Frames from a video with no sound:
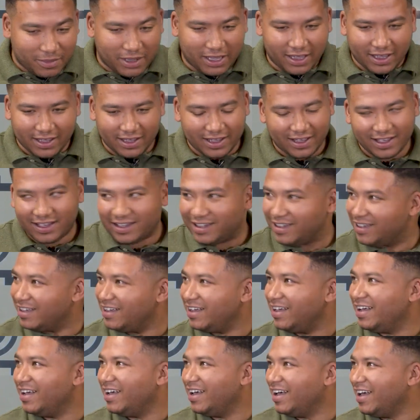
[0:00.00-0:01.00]
me.
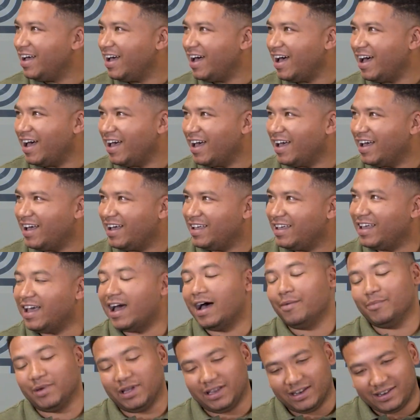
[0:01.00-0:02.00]
Yeah,
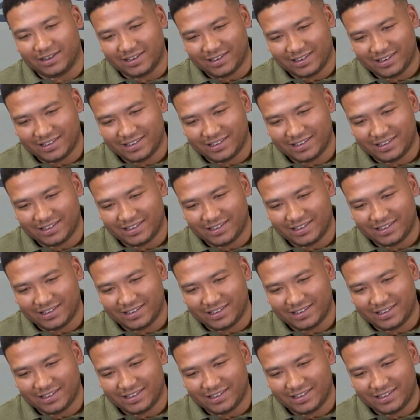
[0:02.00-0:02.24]
I mean,